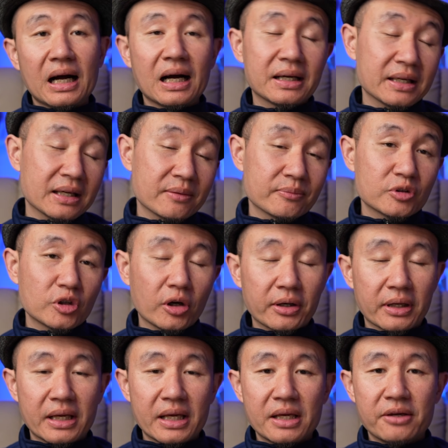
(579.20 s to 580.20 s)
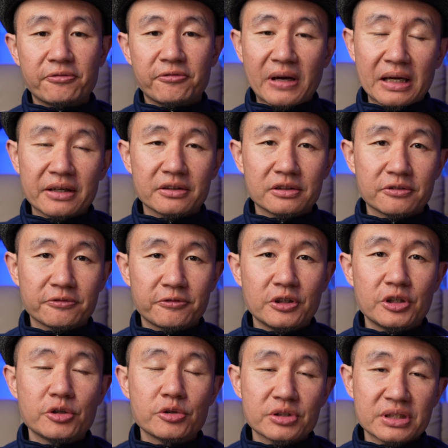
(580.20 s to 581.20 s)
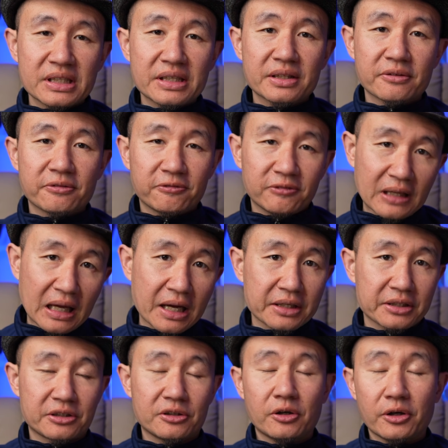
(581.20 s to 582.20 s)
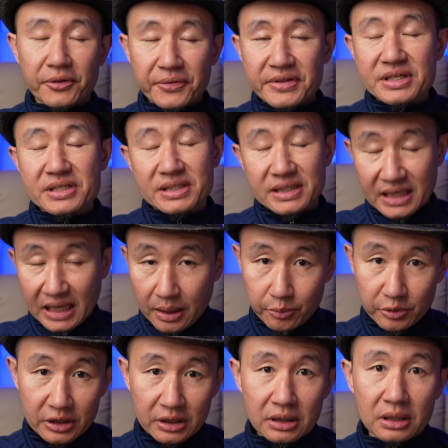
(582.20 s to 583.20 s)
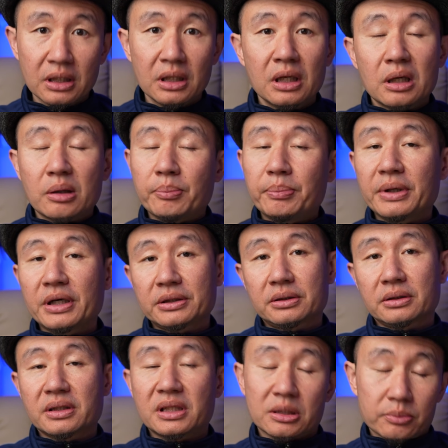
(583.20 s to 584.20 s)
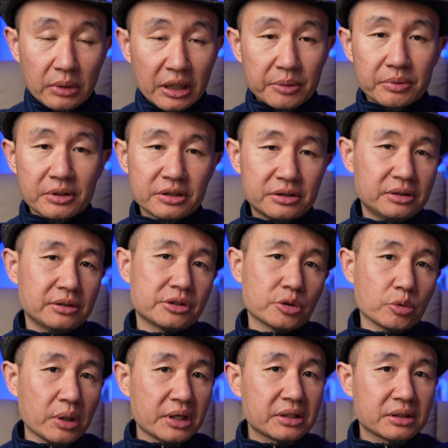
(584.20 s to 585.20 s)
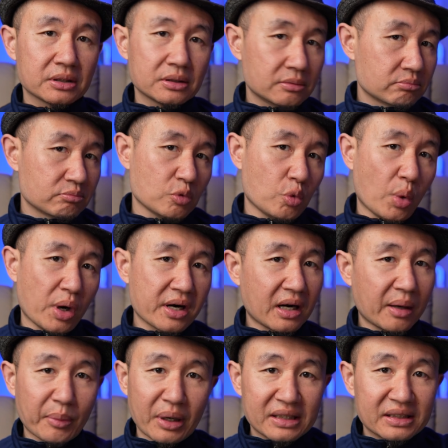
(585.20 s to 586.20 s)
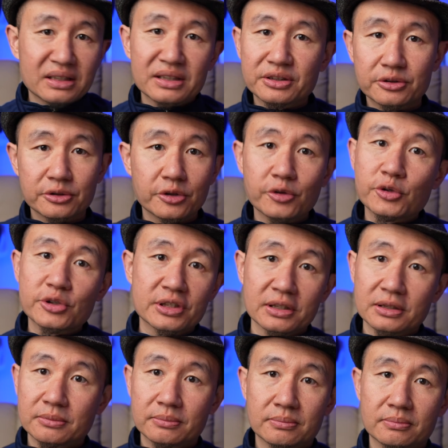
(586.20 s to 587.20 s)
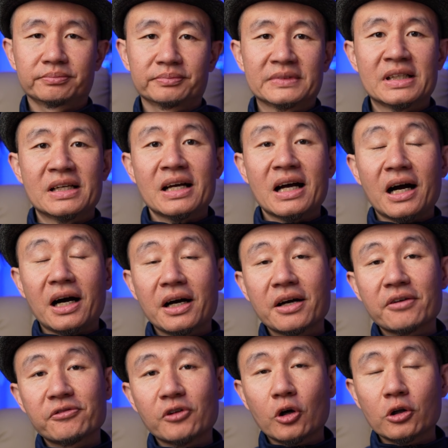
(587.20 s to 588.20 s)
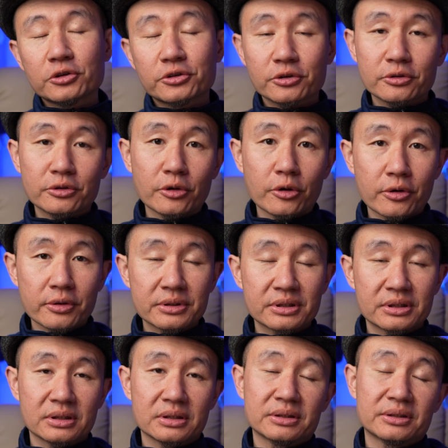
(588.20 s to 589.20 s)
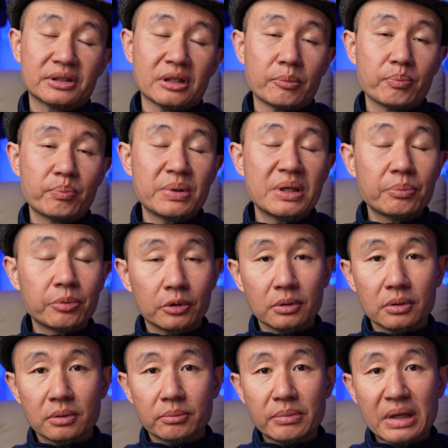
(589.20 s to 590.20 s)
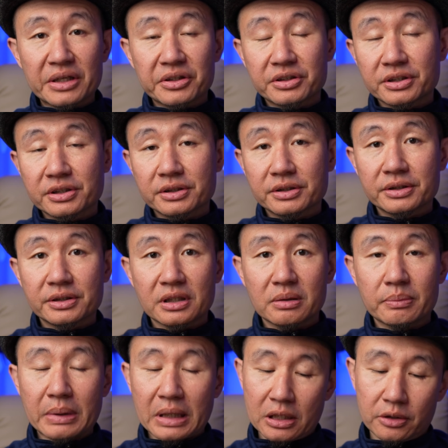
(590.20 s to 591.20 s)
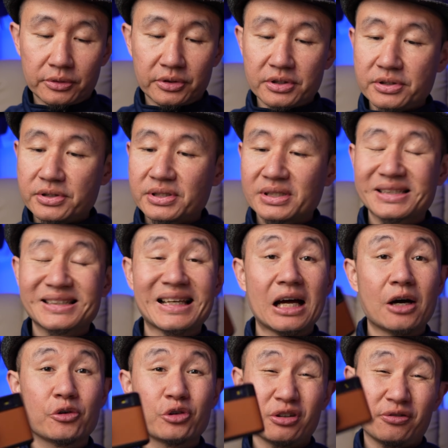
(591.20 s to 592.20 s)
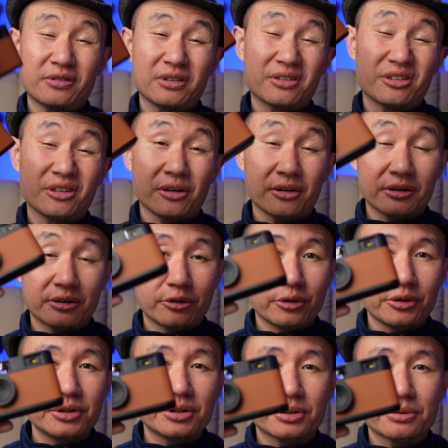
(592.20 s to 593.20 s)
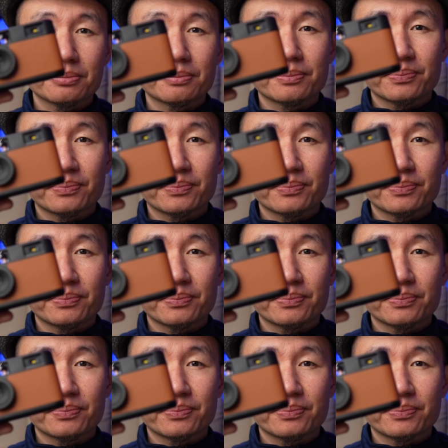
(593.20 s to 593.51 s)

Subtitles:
I am not a fan of using the flash on this camera, but there might be a situation where I might need to use it. I have also noticed some people mention about the sound of the shutter noise.